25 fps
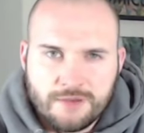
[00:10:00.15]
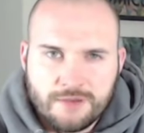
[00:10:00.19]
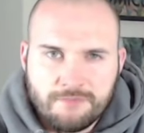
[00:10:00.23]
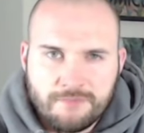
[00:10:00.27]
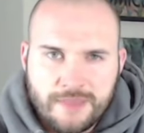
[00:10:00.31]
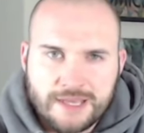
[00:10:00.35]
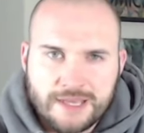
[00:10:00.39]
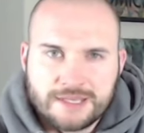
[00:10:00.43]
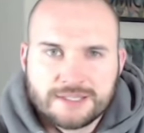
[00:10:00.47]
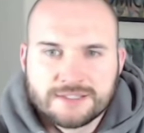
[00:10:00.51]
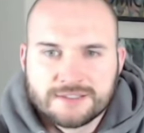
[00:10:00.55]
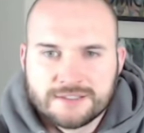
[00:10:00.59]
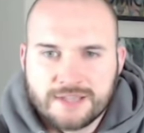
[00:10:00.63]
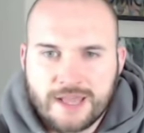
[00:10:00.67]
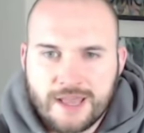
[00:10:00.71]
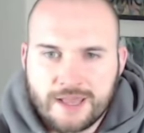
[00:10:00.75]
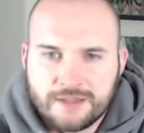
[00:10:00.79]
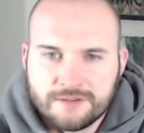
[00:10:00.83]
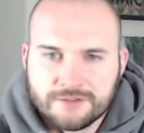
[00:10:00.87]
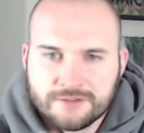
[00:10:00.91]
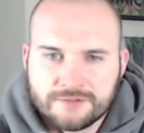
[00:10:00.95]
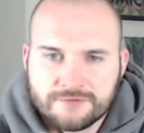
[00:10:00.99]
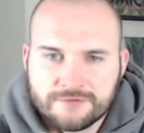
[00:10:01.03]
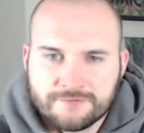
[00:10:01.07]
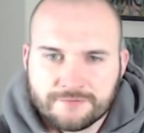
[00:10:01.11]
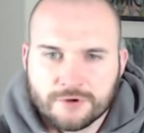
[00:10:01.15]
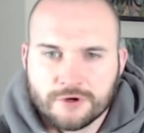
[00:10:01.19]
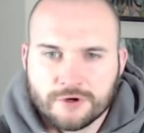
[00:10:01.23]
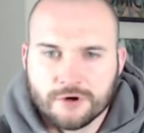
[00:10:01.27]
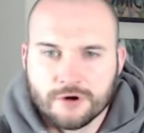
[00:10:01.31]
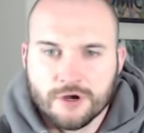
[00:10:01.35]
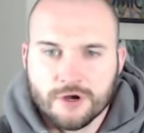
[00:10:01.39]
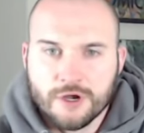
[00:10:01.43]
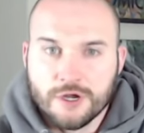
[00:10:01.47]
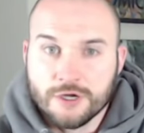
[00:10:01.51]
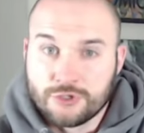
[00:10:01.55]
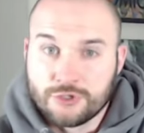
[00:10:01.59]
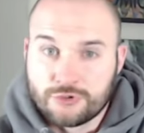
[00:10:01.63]
and make sense
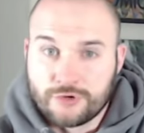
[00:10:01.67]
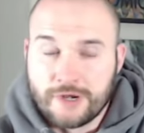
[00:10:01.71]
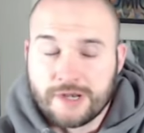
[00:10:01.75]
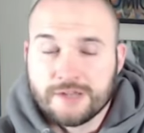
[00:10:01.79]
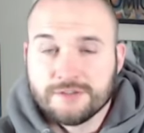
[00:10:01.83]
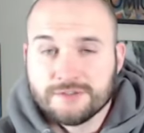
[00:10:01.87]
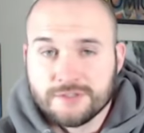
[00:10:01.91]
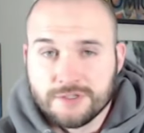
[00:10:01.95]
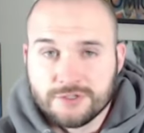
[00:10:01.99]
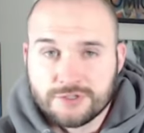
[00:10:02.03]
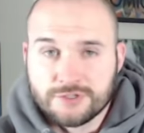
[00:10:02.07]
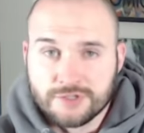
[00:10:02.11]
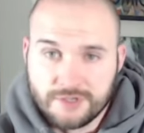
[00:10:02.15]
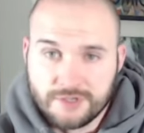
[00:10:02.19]
for transition